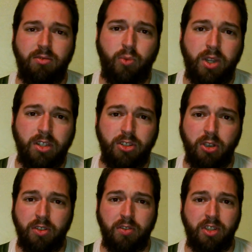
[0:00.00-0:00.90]
when
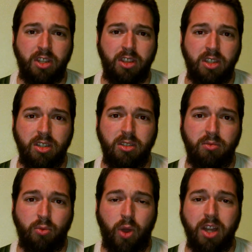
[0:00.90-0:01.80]
Joseph sent the
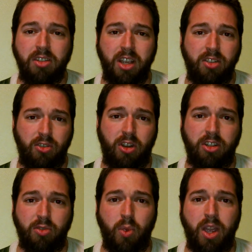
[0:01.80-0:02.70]
wine taster on
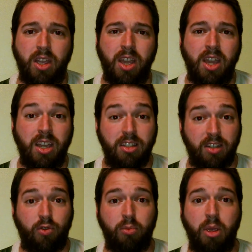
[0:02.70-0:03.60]
his way, he
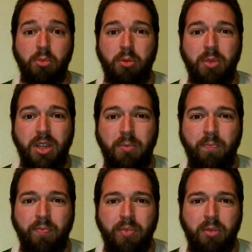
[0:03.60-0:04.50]
said, "Remember me."
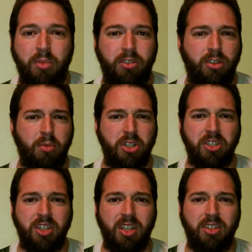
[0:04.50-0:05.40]
But Scripture
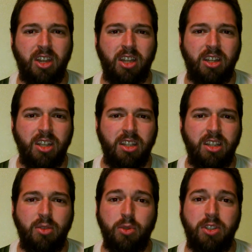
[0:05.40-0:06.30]
says that
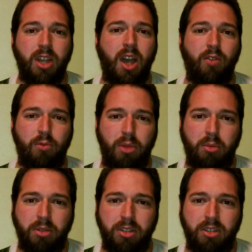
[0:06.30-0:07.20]
he was not
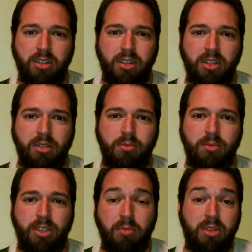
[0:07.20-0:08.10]
remembered.
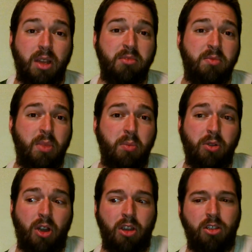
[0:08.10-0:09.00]
Sometimes
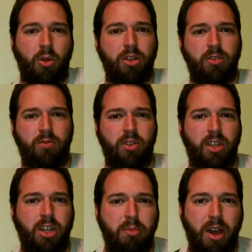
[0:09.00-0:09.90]
people are going to
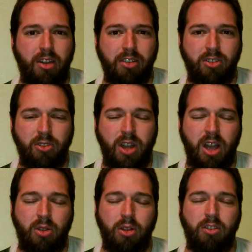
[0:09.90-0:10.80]
forget about us. They're
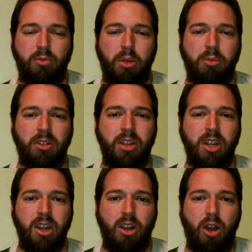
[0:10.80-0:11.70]
not going to remember
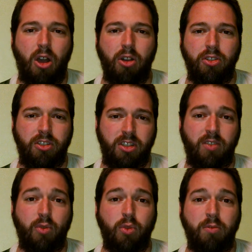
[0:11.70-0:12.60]
all the
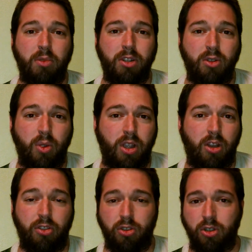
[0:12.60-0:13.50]
stuff that we've been doing,
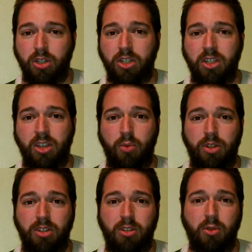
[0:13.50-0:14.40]
all the good that
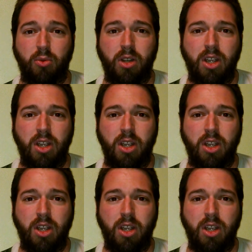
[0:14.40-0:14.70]
we do.